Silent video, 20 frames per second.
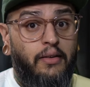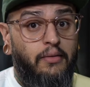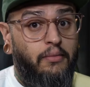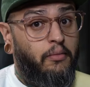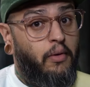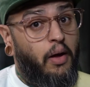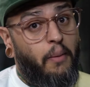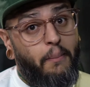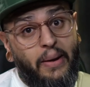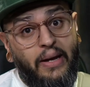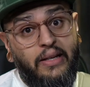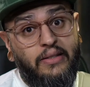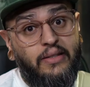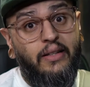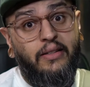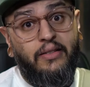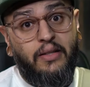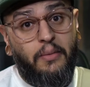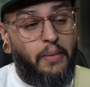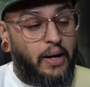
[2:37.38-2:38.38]

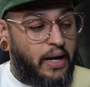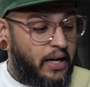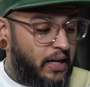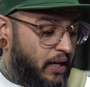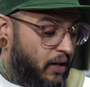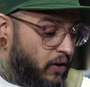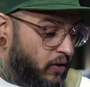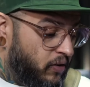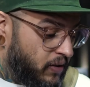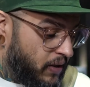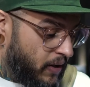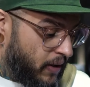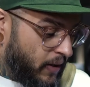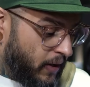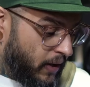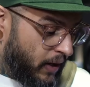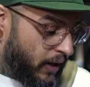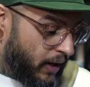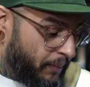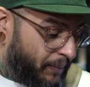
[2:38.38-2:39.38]
amazing to my ears.
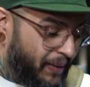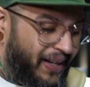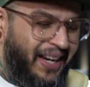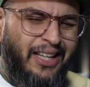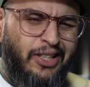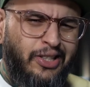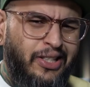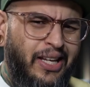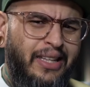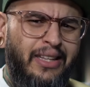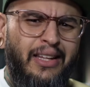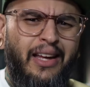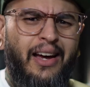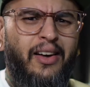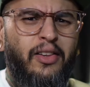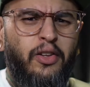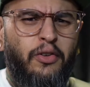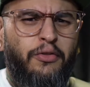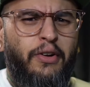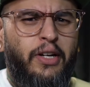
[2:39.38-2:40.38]
Like I said in the
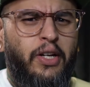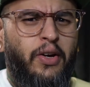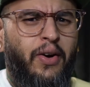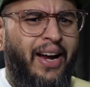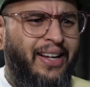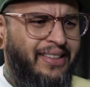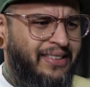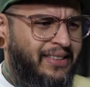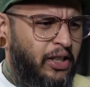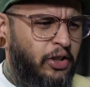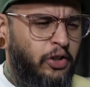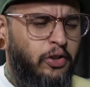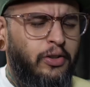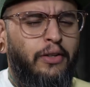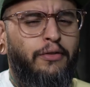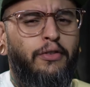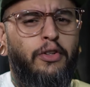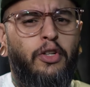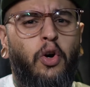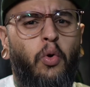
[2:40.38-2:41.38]
other video, I still don't
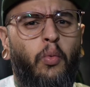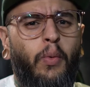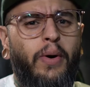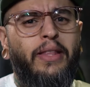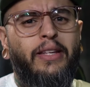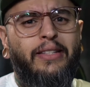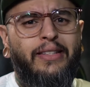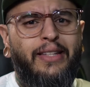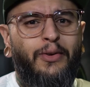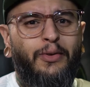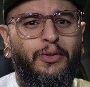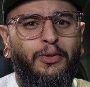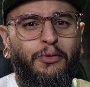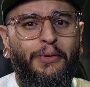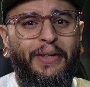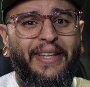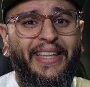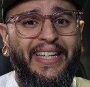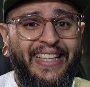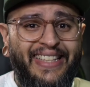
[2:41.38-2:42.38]
even know when this thing was
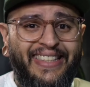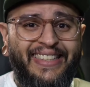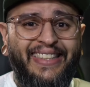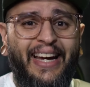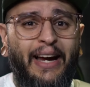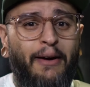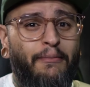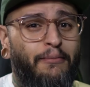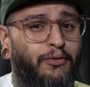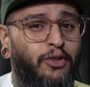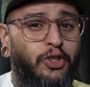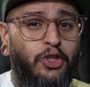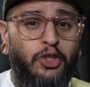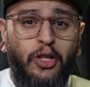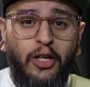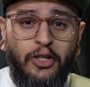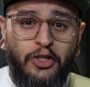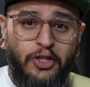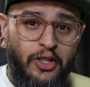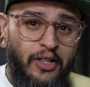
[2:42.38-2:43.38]
released. I'm
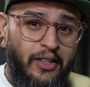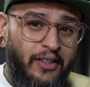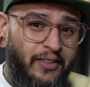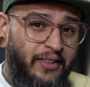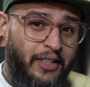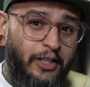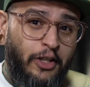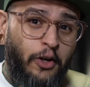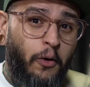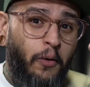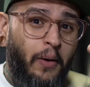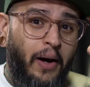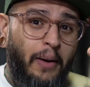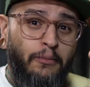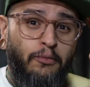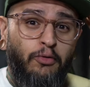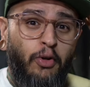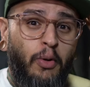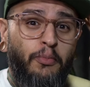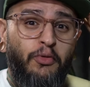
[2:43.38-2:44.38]
such a,
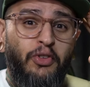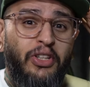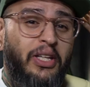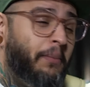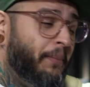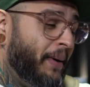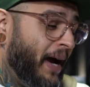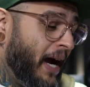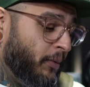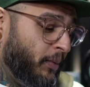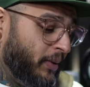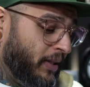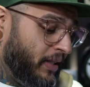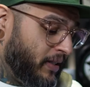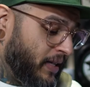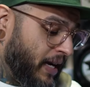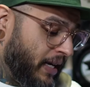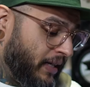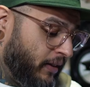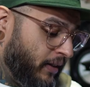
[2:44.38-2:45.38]
I'm really bad with
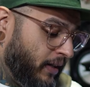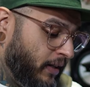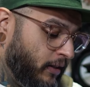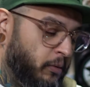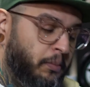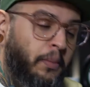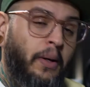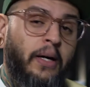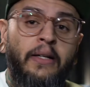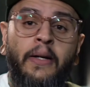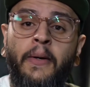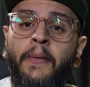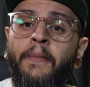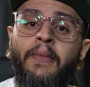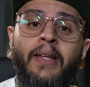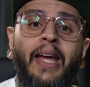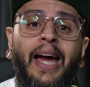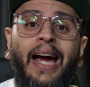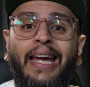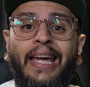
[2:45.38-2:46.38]
these kind of things, but
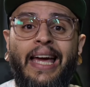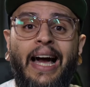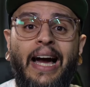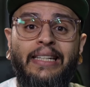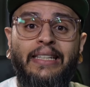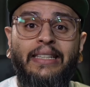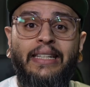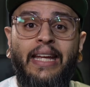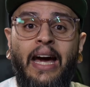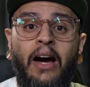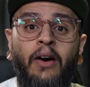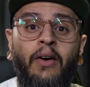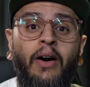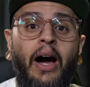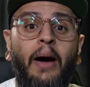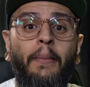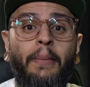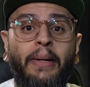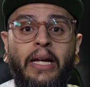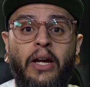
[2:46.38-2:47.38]
I got it now.
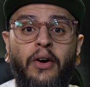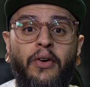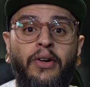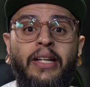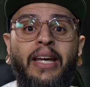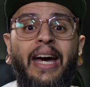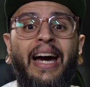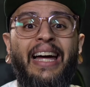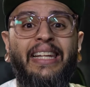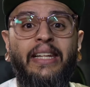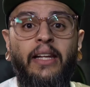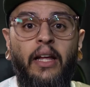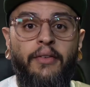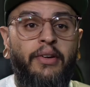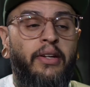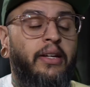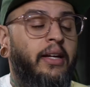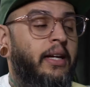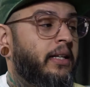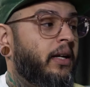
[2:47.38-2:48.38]
I'm hearing it. I love
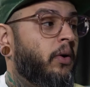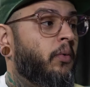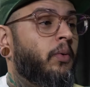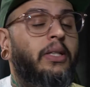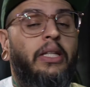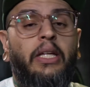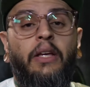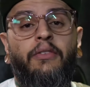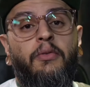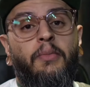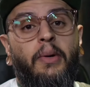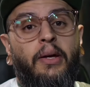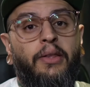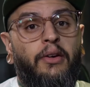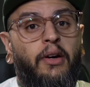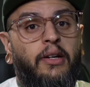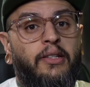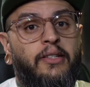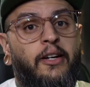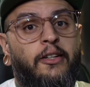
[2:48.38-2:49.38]
it, and I want to give you my
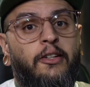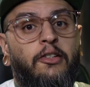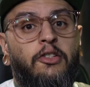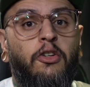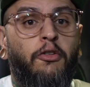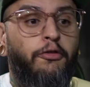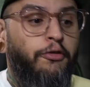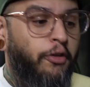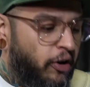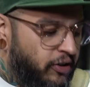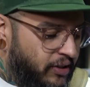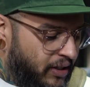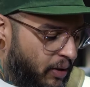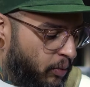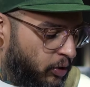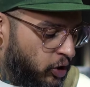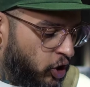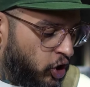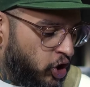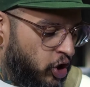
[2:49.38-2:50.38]
thoughts on it. So first, I
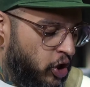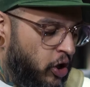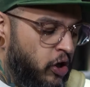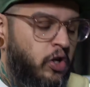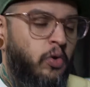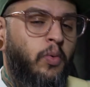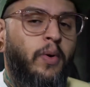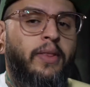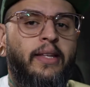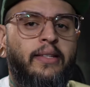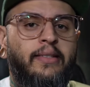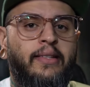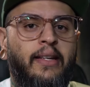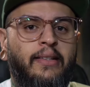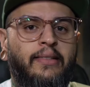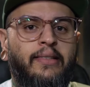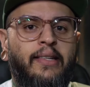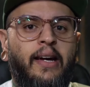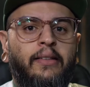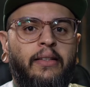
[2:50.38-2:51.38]
want to show you what this
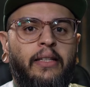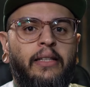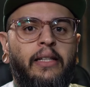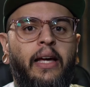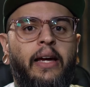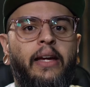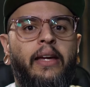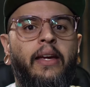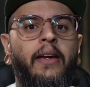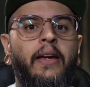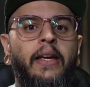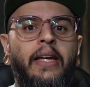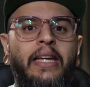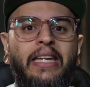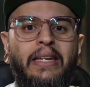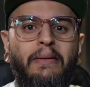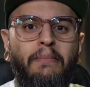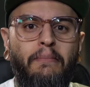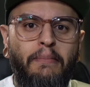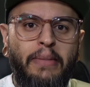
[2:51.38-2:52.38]
thing sounded like
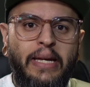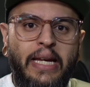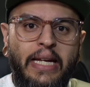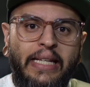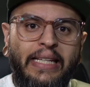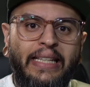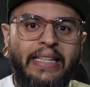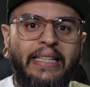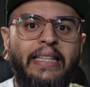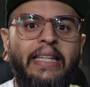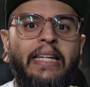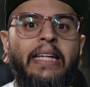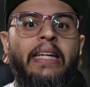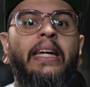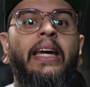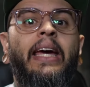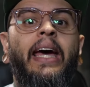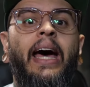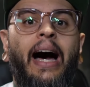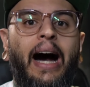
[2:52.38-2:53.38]

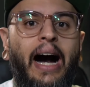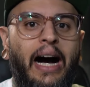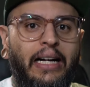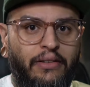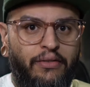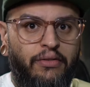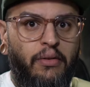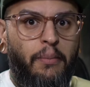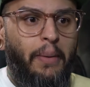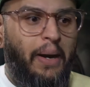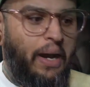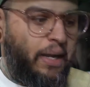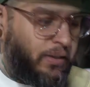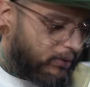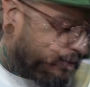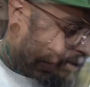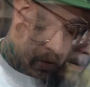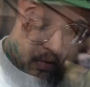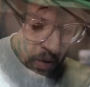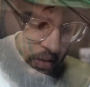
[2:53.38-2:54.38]
immediately out of the
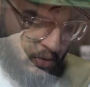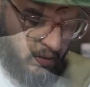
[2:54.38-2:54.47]
box.